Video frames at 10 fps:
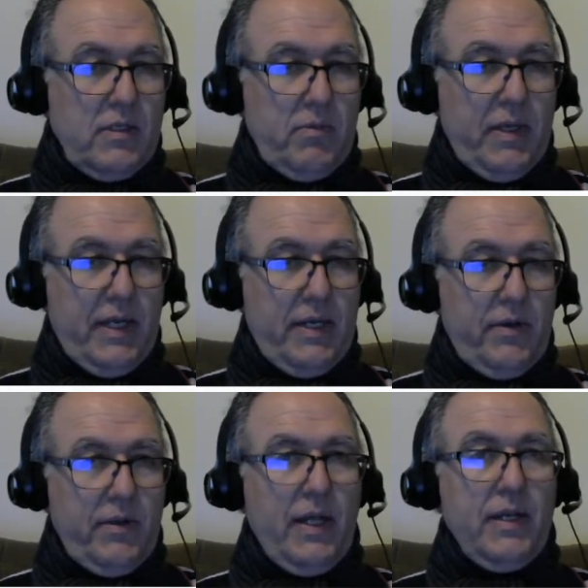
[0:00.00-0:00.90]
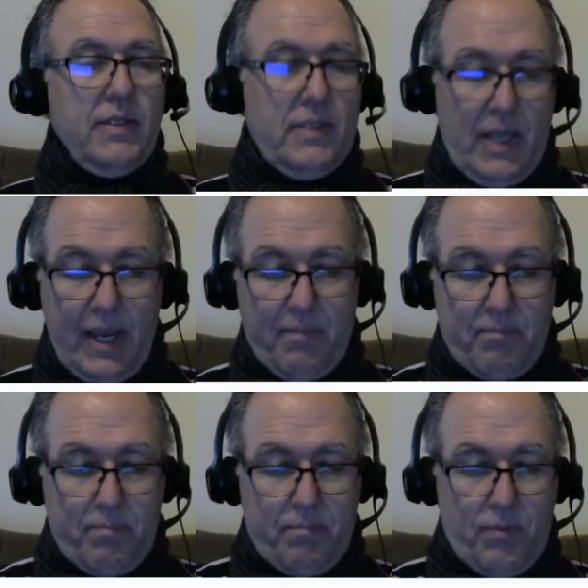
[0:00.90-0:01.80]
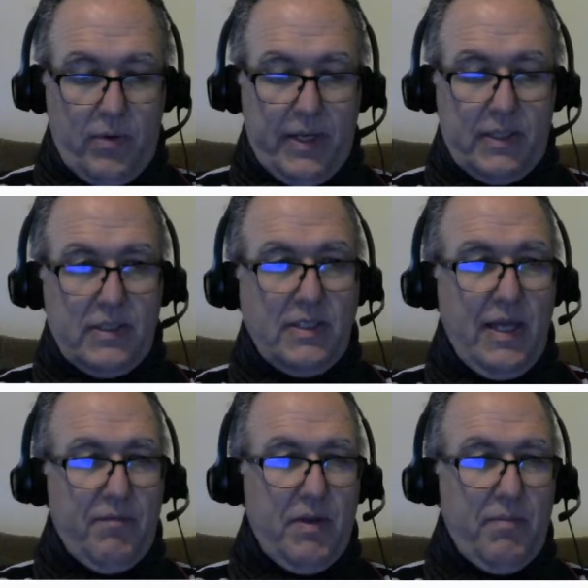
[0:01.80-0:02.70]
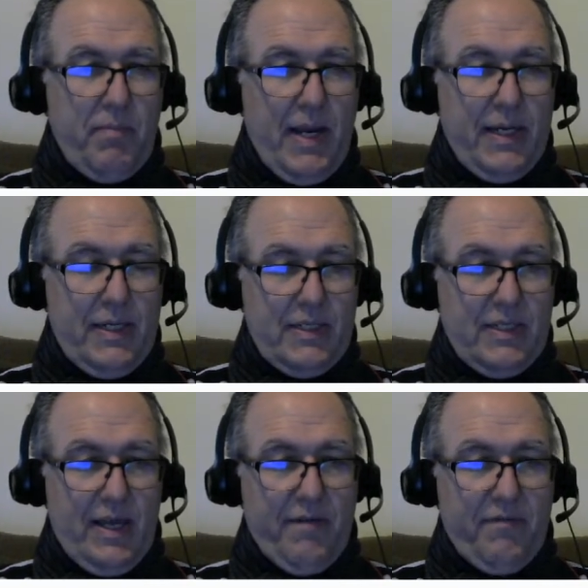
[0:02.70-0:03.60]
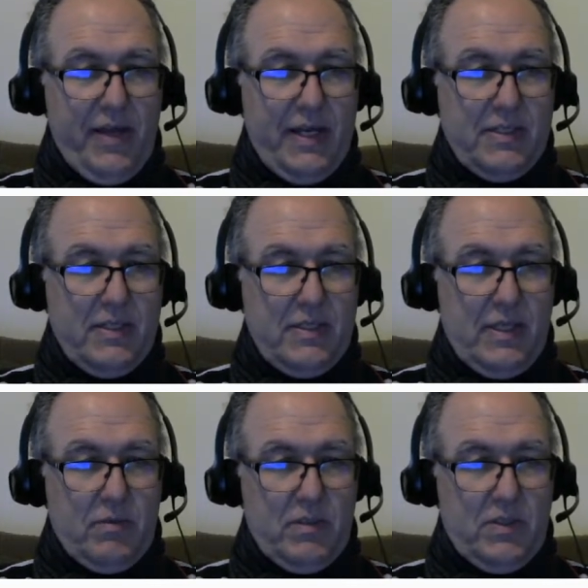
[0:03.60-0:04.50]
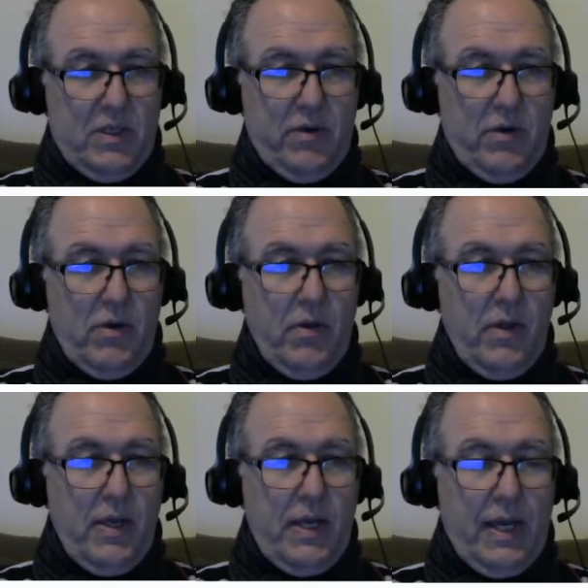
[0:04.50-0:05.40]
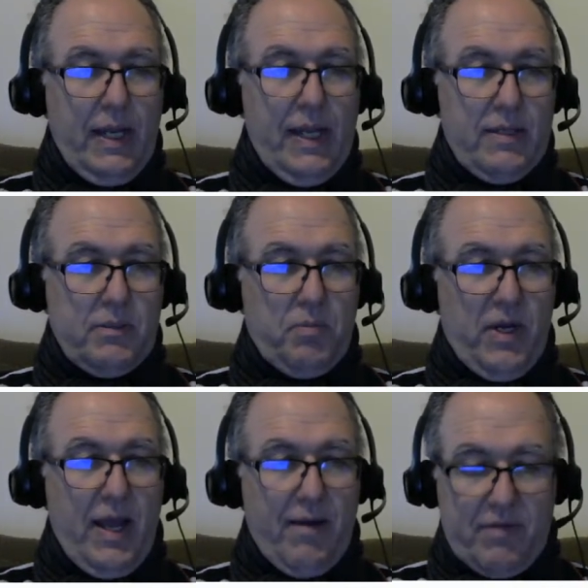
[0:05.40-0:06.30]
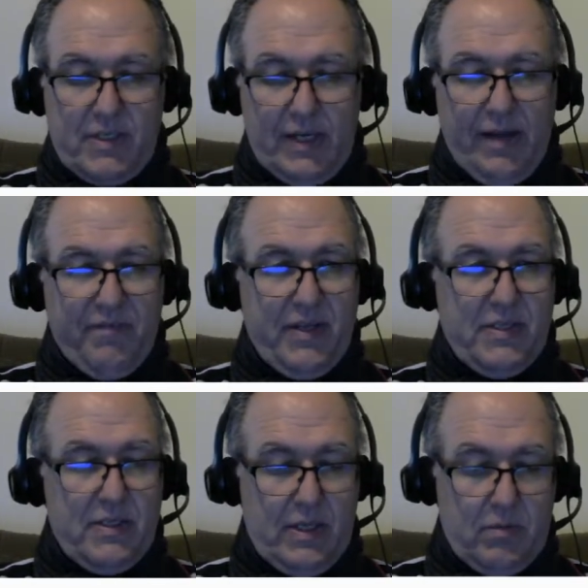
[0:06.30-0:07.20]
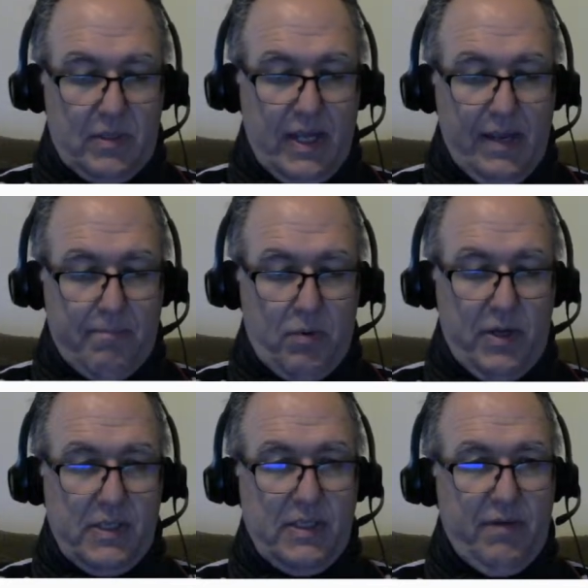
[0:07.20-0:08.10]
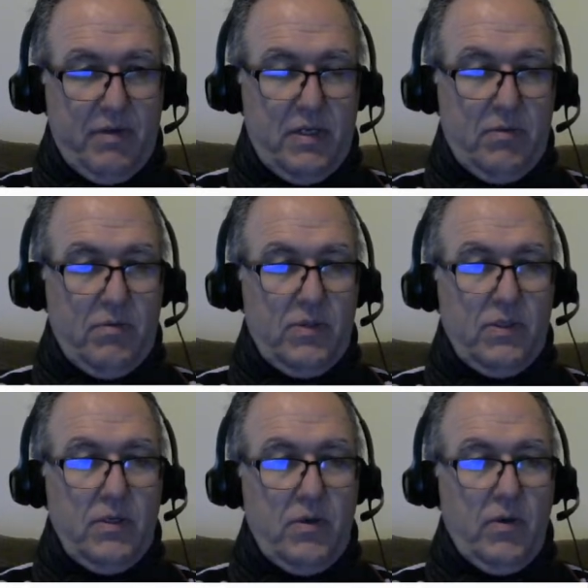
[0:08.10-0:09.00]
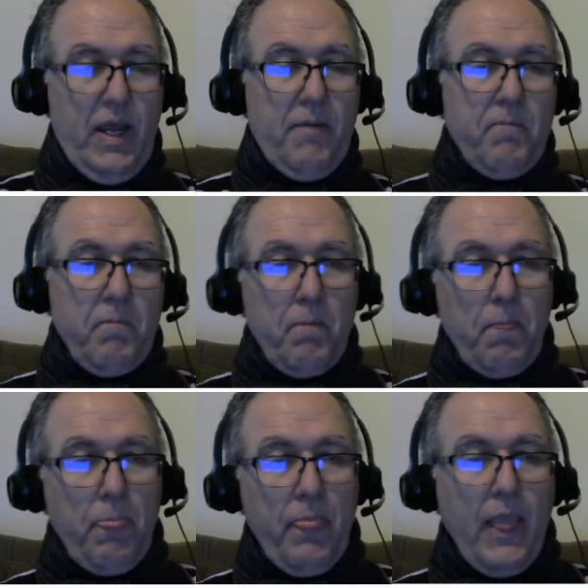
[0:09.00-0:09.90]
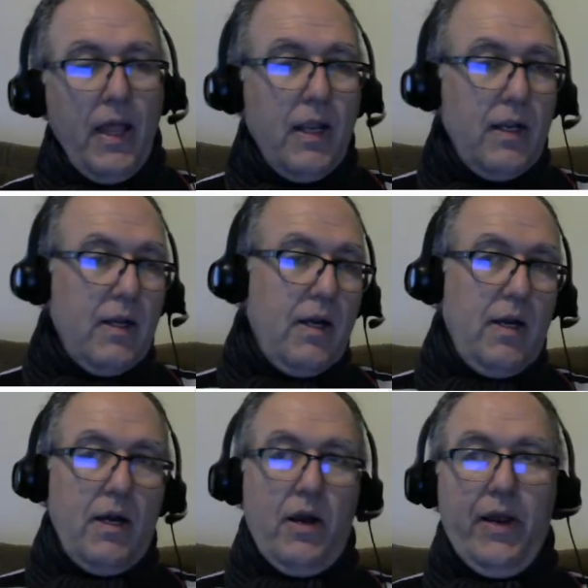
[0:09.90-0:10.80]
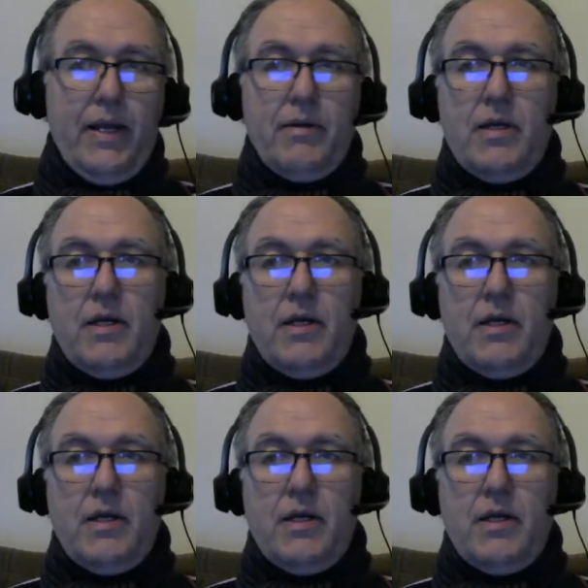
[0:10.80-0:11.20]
So we get here that it's 8.7 minus Fs is equal to 0. And then it's pretty obvious that Fs is equal to 8.7 newtons. Okay. All right.